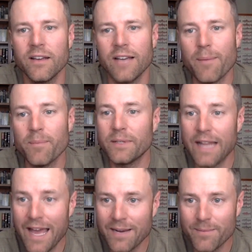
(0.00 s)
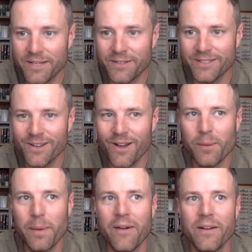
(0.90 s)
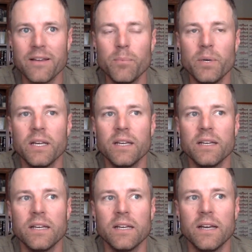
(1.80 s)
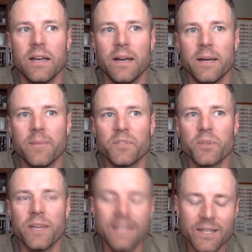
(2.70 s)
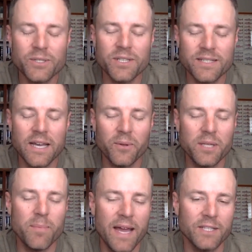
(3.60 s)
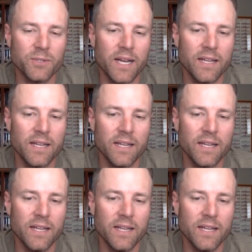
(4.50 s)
I'm glad I'm here to talk about it, but so I think there's this healthy balance, right?